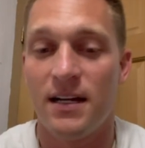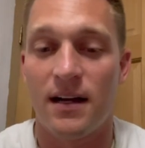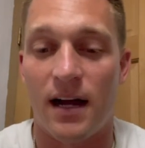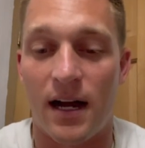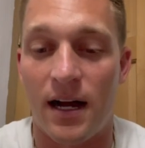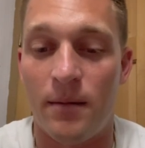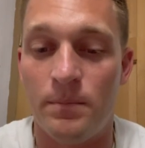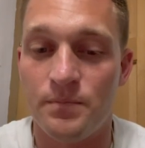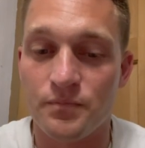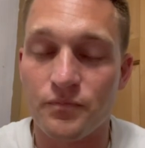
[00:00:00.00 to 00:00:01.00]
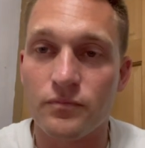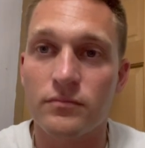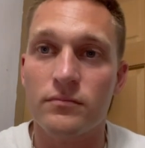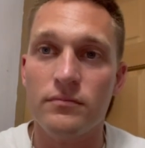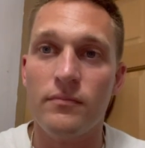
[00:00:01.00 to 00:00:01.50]

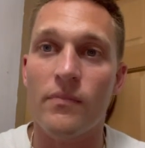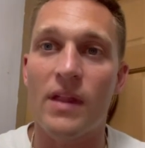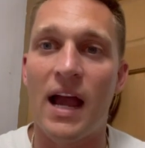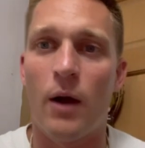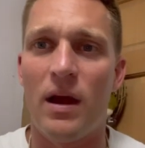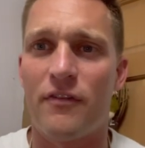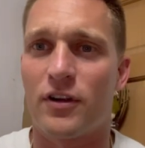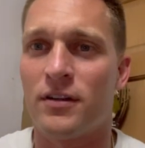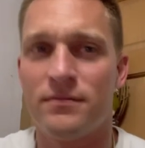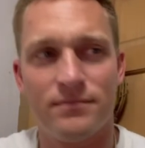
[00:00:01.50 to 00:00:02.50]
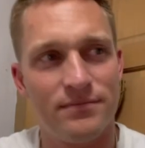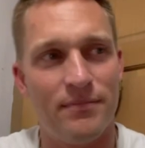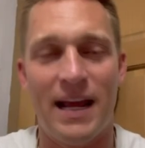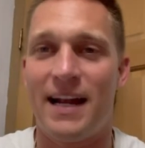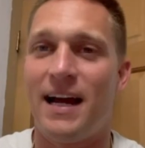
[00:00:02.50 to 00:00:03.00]
However,
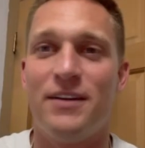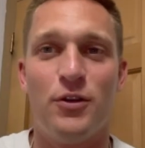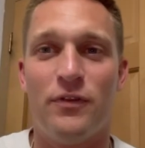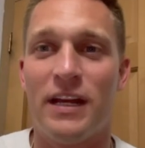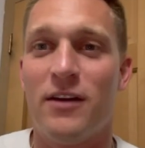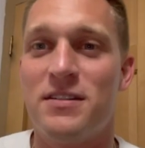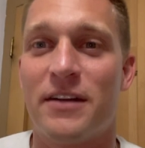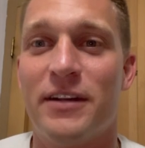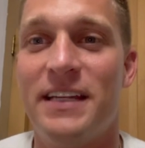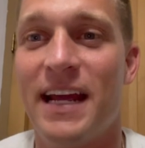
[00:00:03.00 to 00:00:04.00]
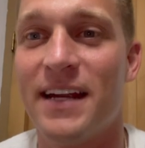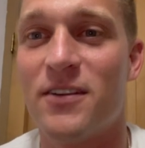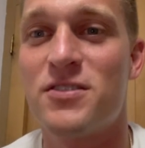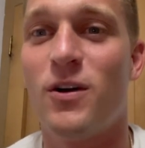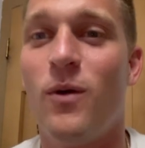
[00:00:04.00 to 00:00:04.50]
man, I do videos every day here.
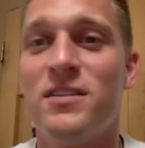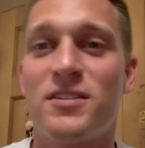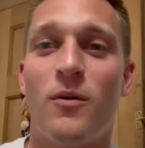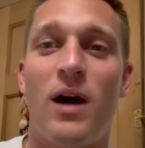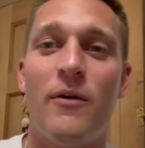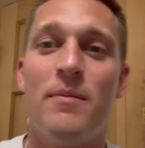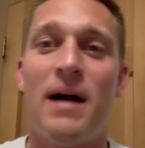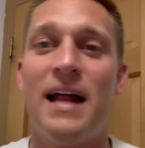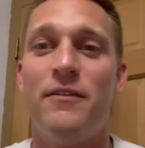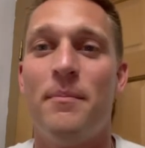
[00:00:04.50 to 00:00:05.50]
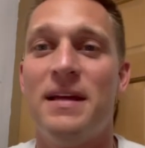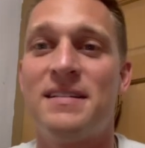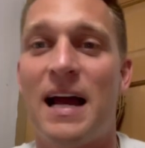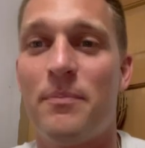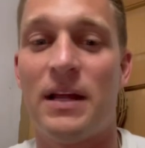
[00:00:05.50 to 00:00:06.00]
So once in a while, we might have a
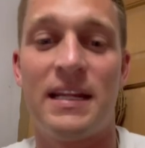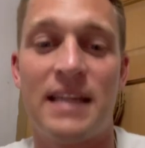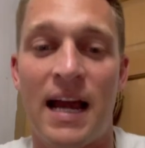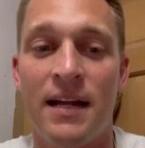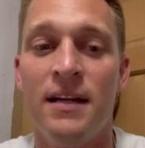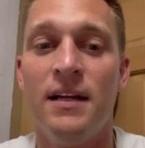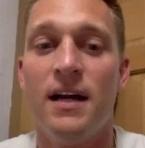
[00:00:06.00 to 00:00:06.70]
mishap like that.